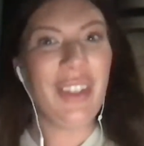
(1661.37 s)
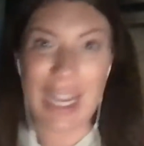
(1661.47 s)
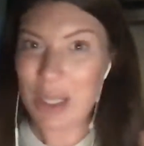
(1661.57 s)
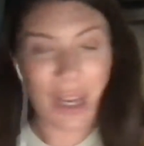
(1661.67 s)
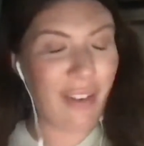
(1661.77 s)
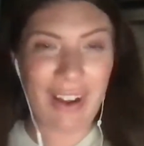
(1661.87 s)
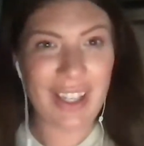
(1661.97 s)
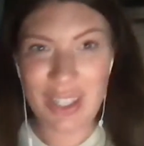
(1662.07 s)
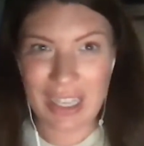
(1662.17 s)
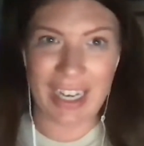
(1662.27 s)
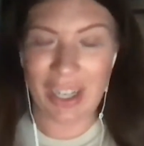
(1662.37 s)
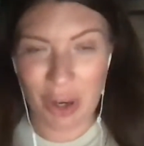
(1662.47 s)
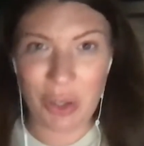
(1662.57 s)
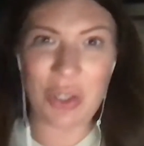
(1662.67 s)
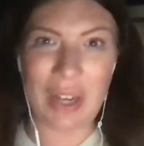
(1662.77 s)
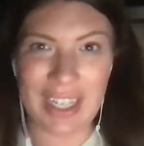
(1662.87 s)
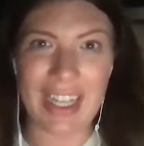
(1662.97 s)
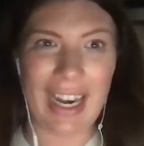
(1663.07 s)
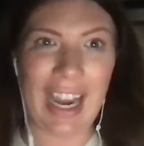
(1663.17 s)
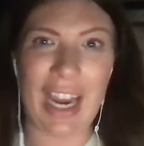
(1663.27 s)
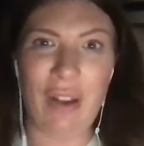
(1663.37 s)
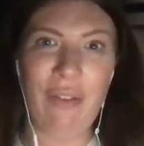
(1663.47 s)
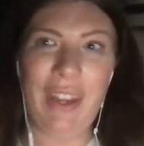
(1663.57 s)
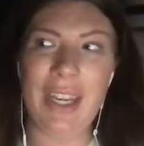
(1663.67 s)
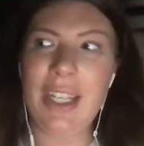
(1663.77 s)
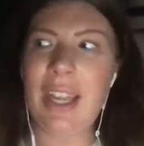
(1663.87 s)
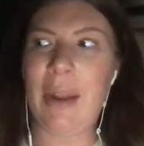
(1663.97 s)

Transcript: that investors like go straight to that kind of thing.